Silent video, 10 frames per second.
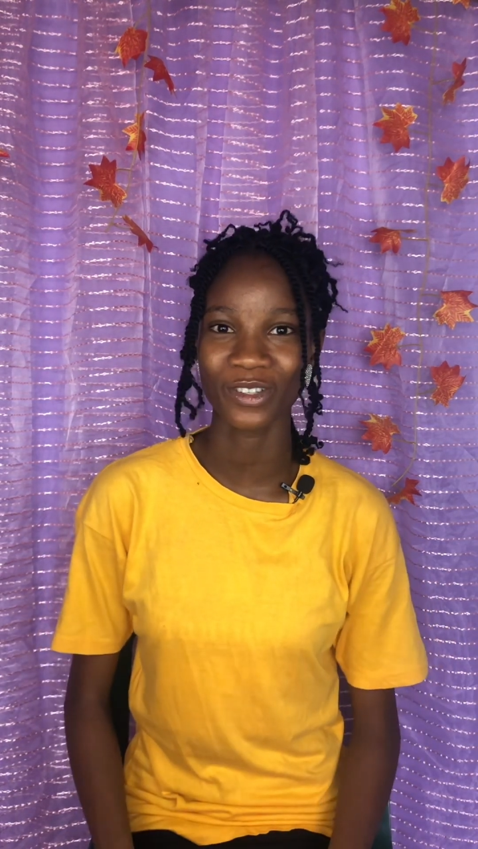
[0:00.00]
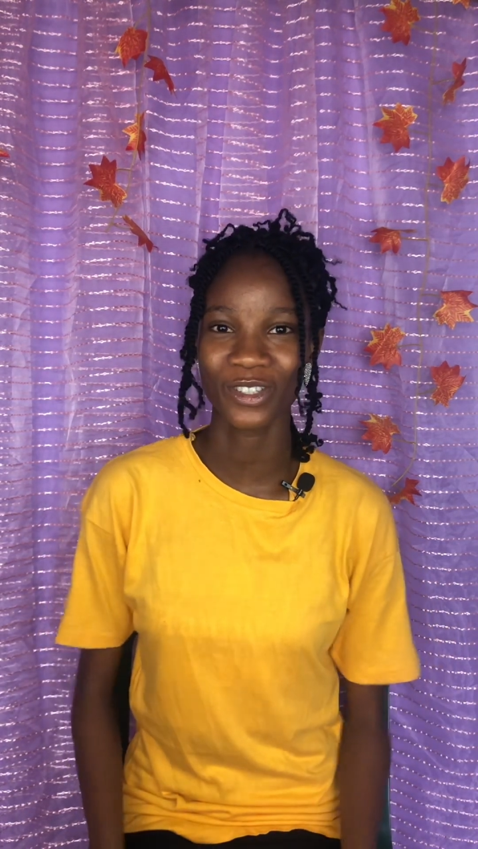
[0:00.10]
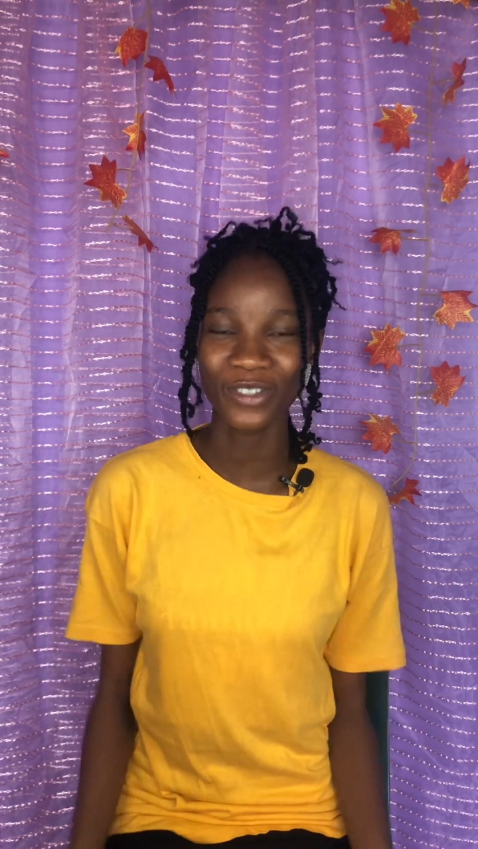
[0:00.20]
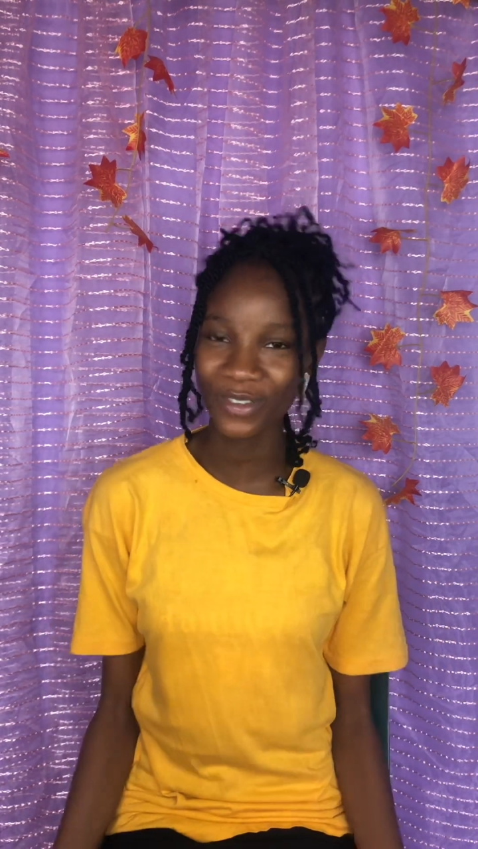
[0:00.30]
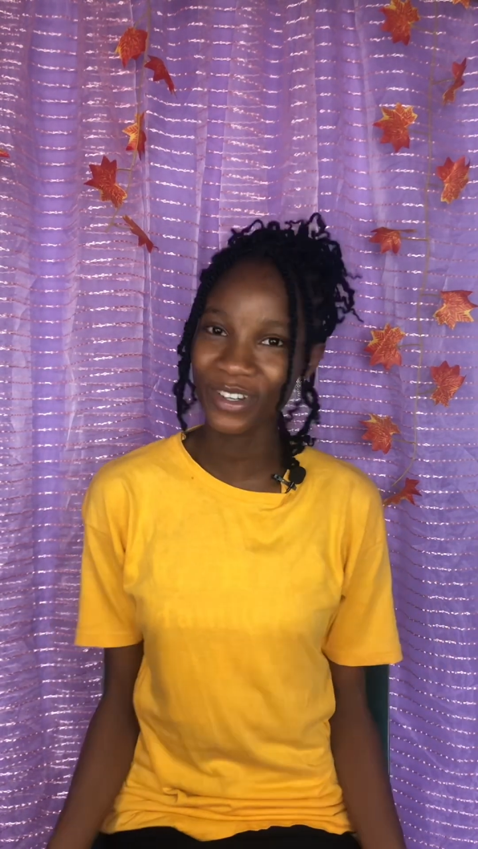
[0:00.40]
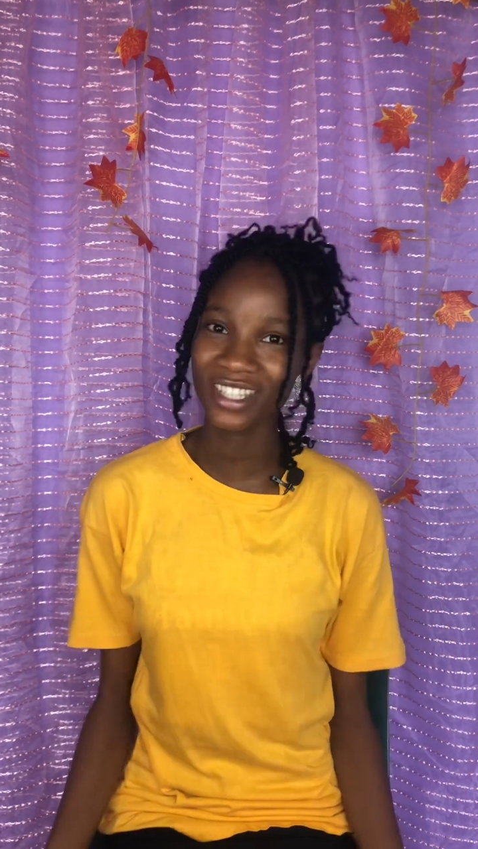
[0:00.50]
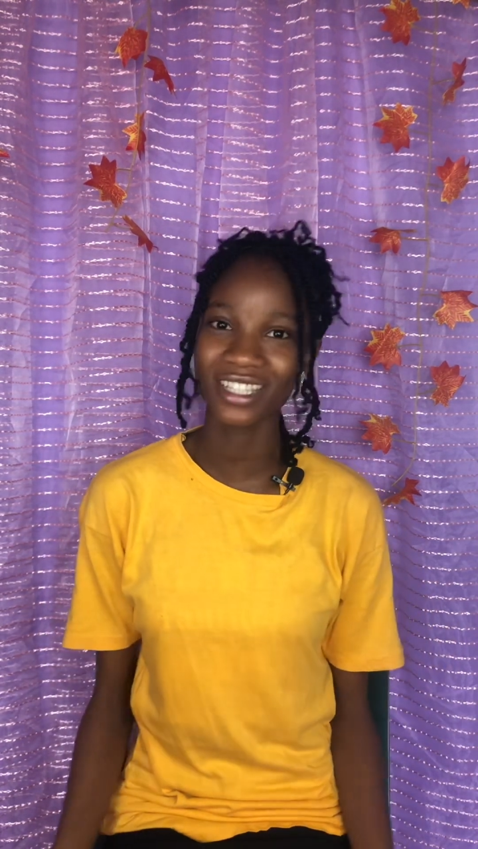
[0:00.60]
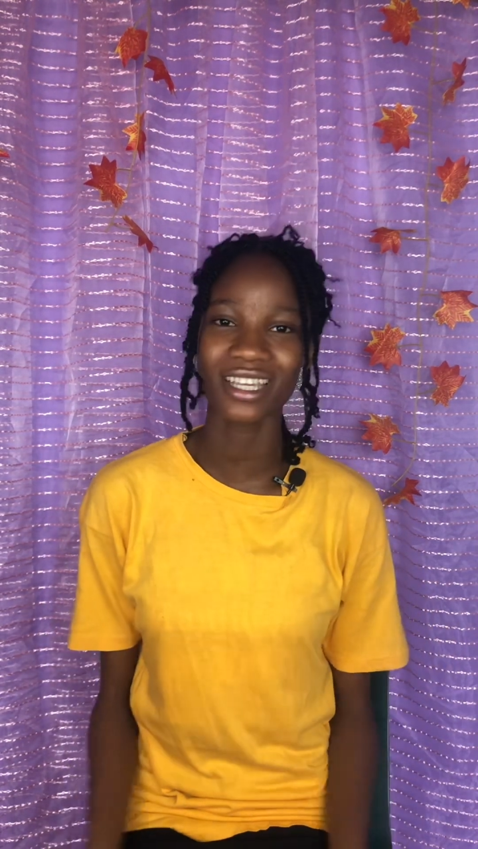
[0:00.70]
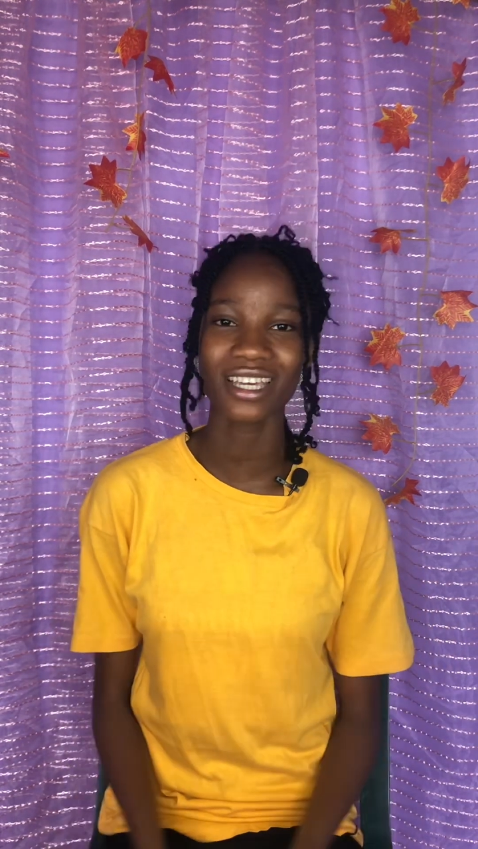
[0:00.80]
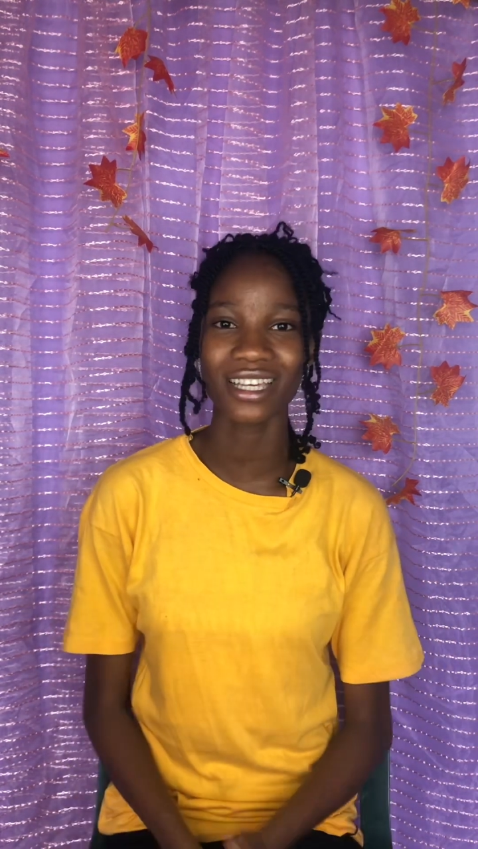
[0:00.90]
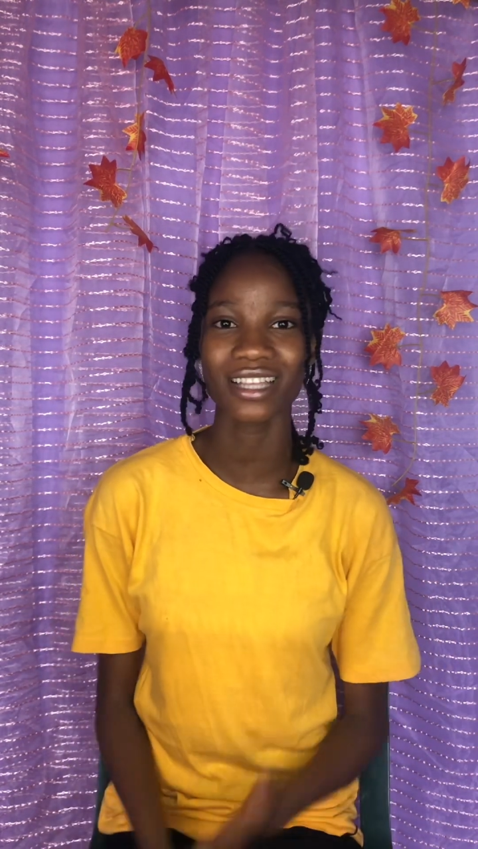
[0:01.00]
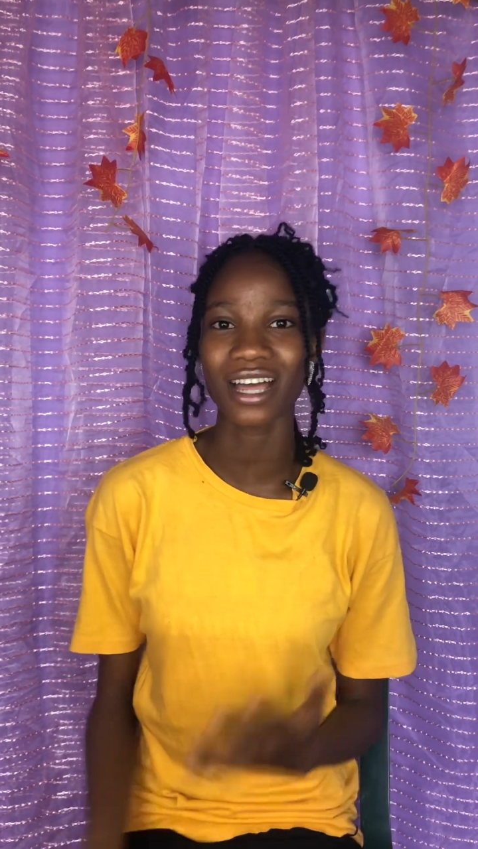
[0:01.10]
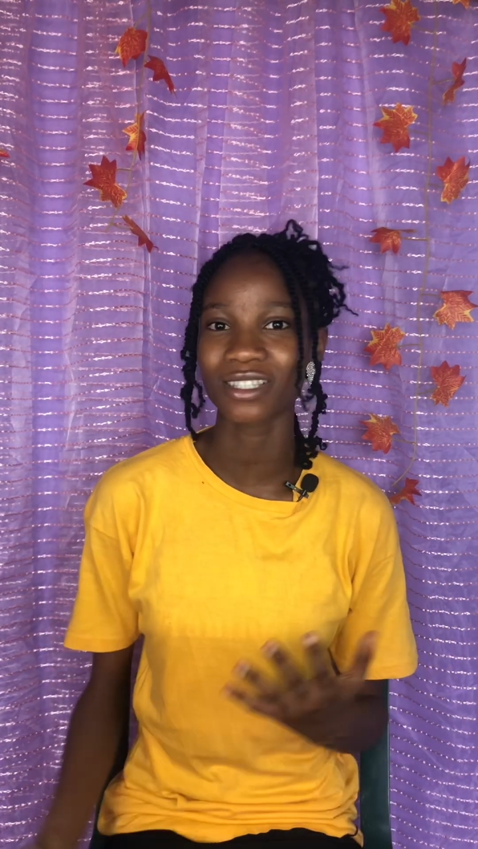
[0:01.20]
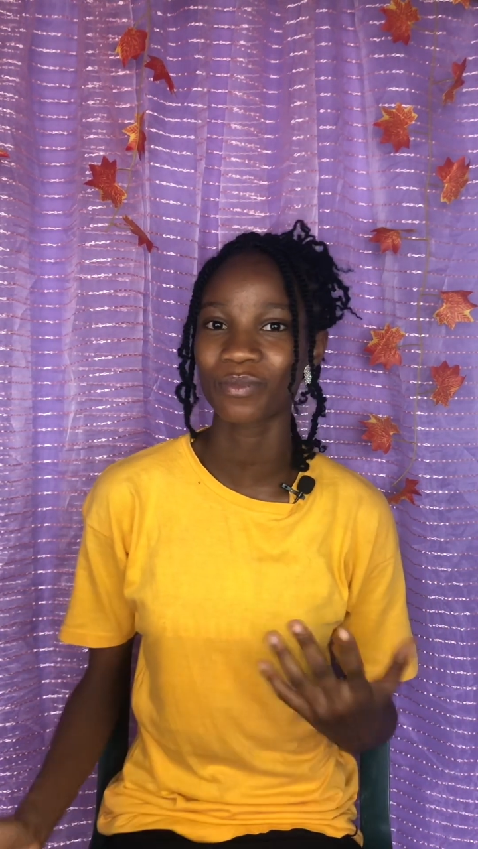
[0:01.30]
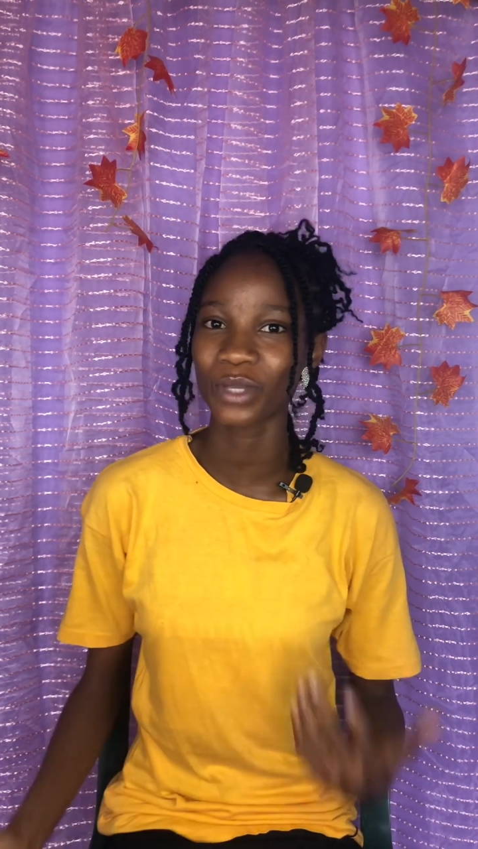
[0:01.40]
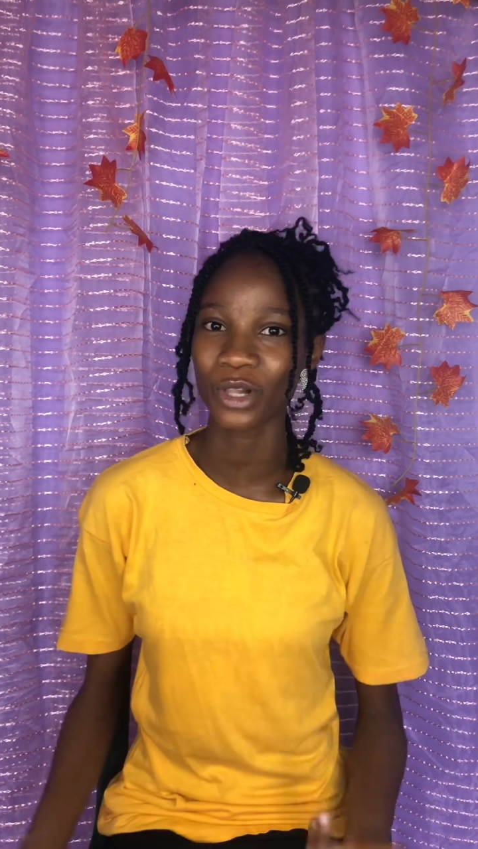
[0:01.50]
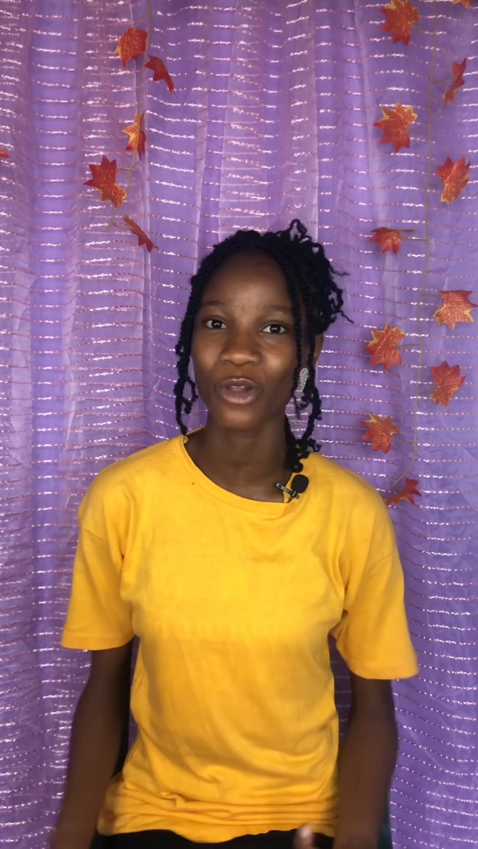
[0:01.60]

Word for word: Seriously, it has been